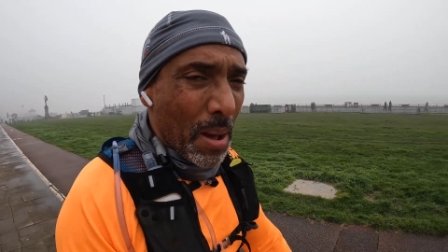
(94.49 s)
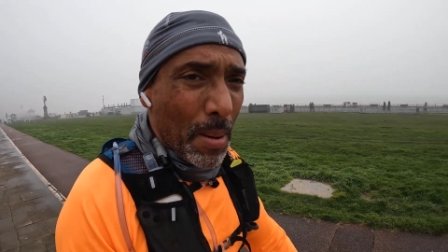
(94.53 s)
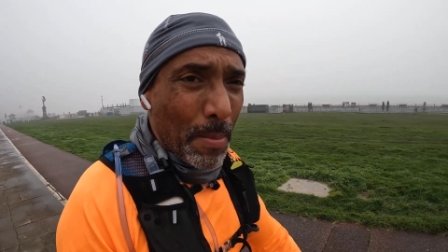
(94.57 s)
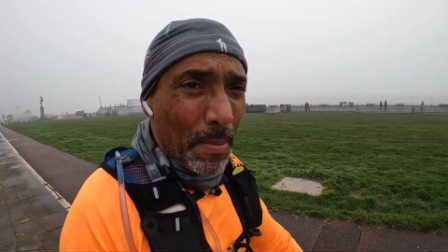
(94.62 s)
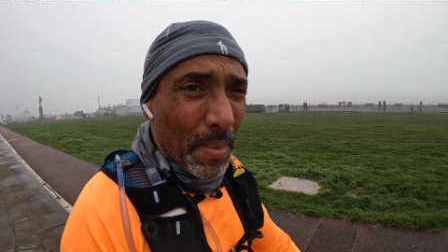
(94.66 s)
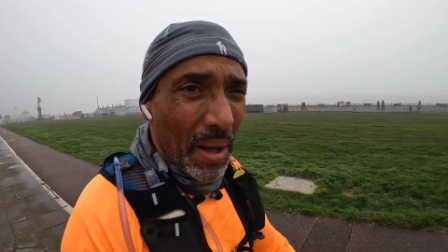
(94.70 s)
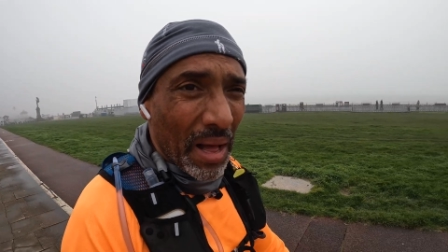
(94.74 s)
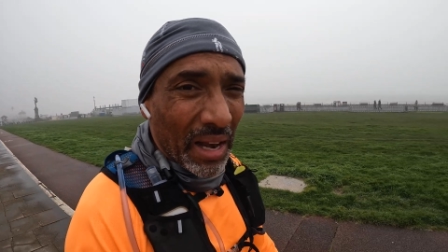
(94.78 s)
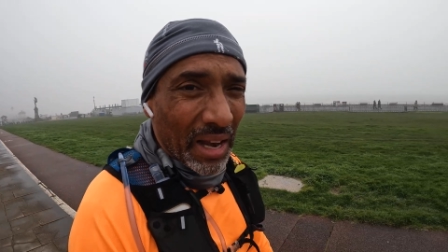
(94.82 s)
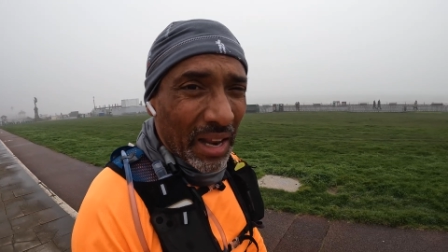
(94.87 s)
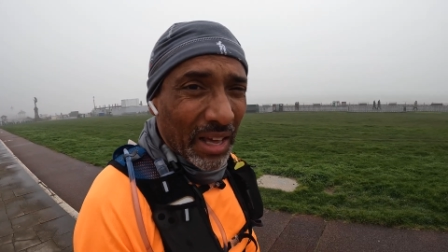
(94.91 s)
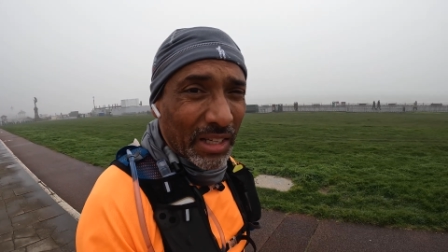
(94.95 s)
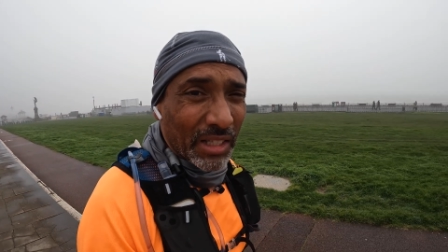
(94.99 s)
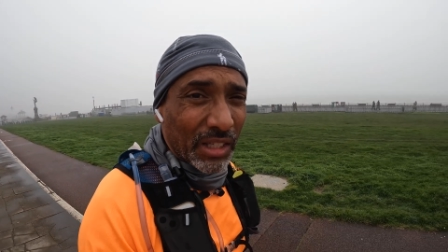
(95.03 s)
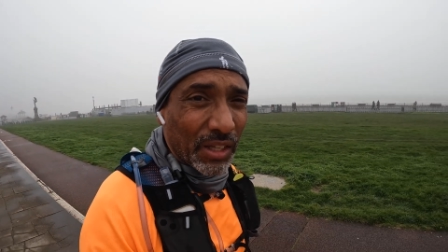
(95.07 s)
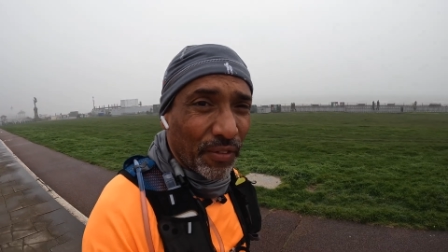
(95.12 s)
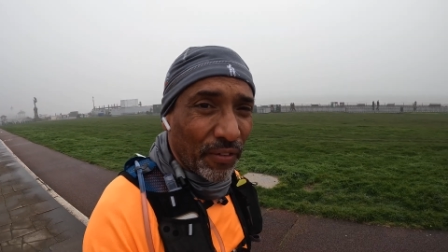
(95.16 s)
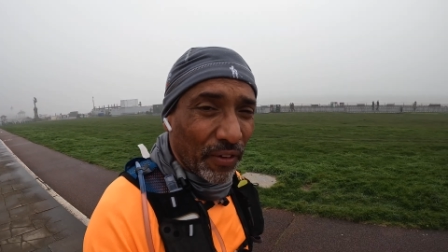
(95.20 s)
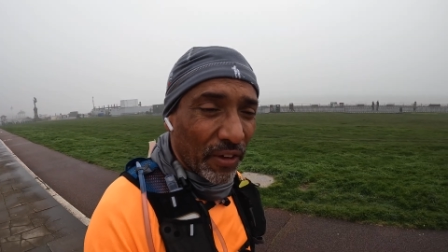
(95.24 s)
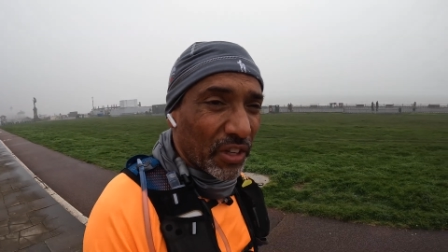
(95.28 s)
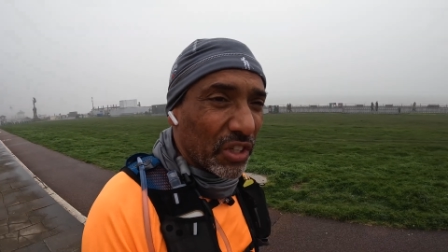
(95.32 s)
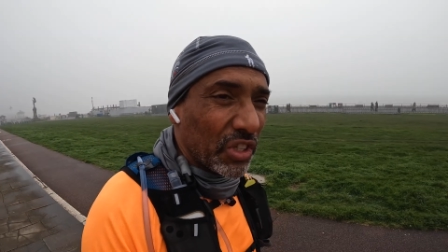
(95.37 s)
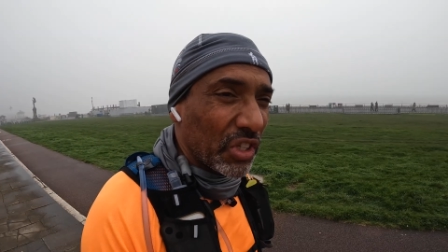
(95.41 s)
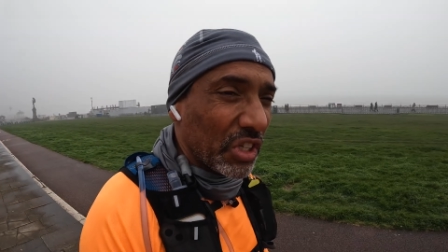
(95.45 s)
my legs
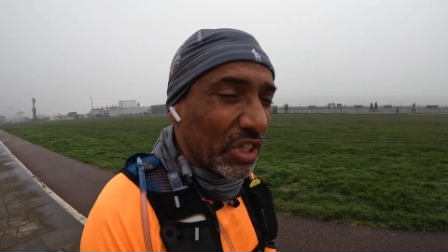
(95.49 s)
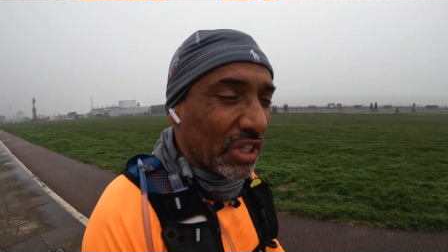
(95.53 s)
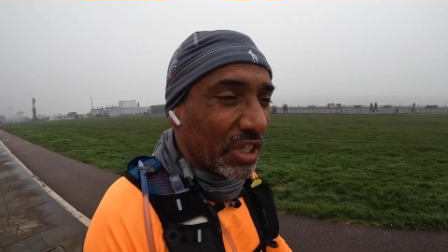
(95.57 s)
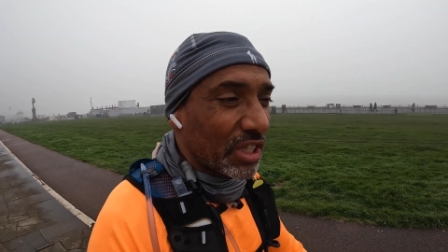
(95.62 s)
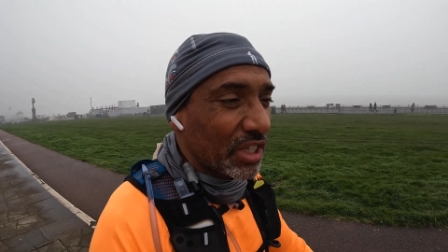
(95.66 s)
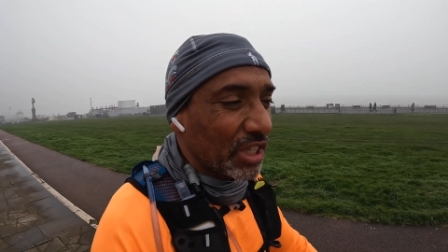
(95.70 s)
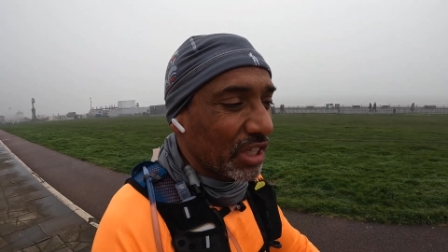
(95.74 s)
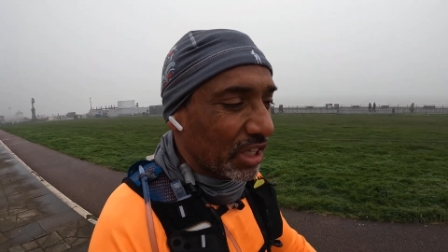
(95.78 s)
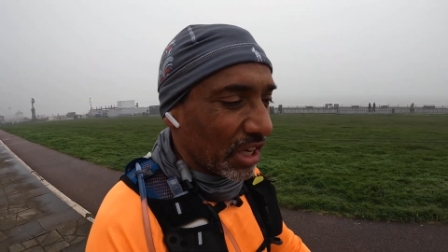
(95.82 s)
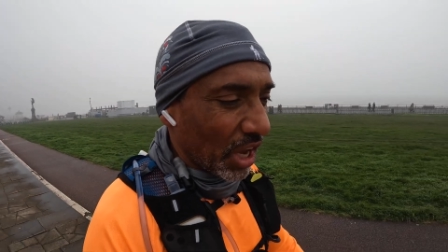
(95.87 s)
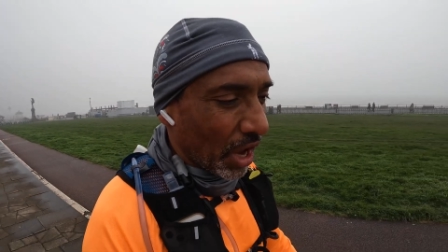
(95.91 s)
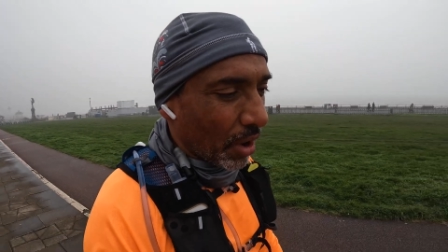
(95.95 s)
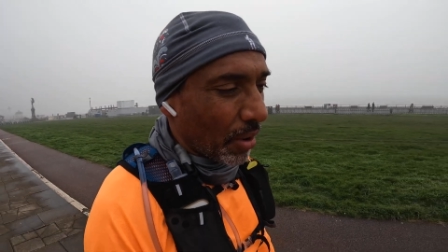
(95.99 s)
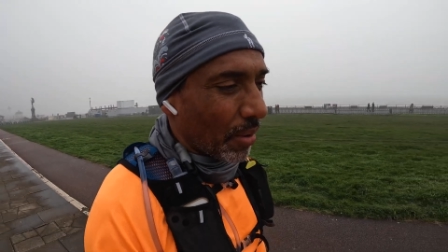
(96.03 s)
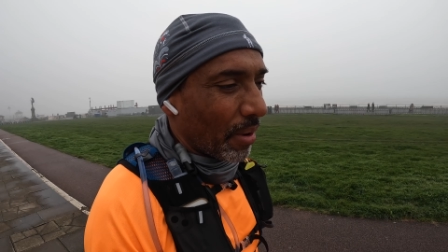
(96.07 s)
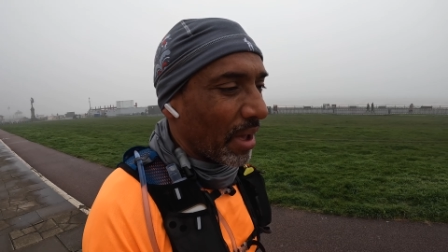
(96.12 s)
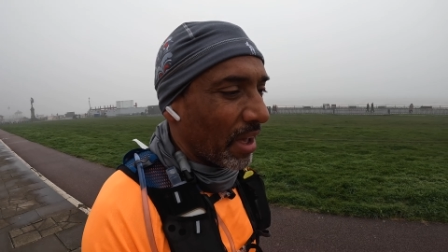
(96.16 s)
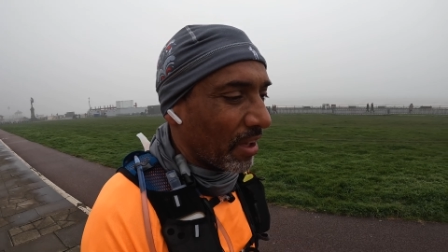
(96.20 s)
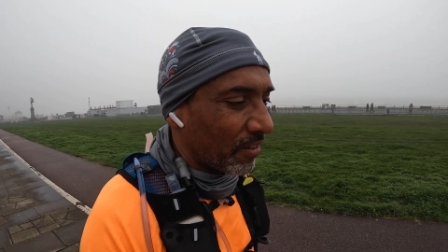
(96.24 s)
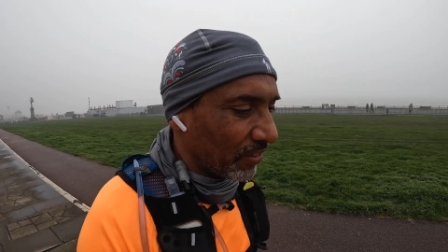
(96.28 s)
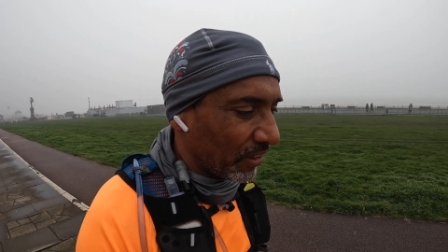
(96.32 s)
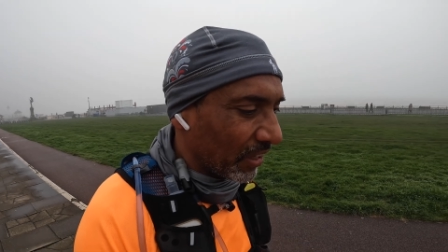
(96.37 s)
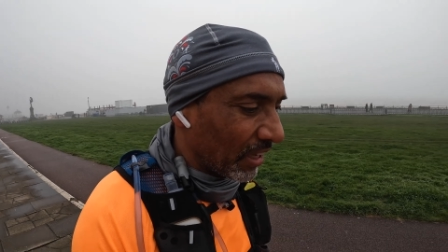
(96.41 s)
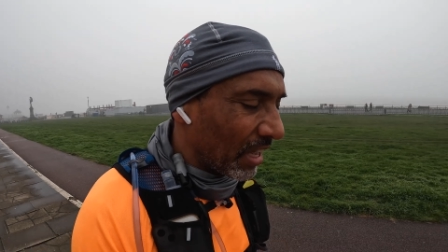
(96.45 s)
feel so
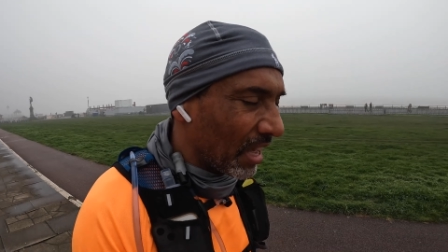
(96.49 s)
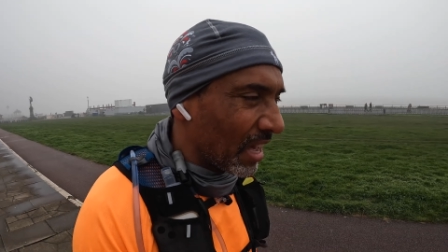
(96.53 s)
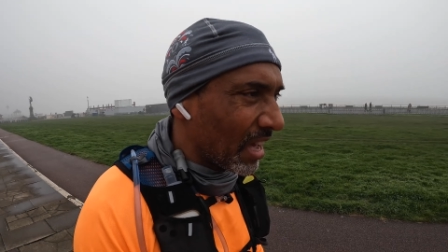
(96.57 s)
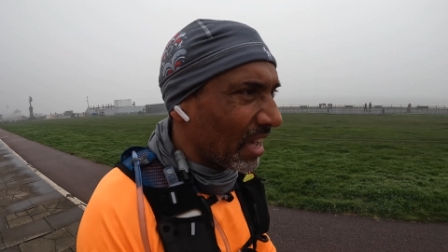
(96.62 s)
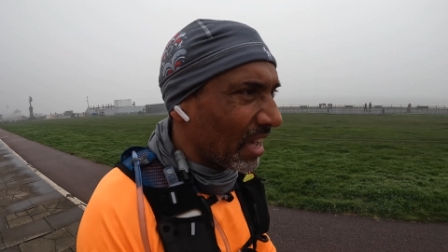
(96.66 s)
heavy.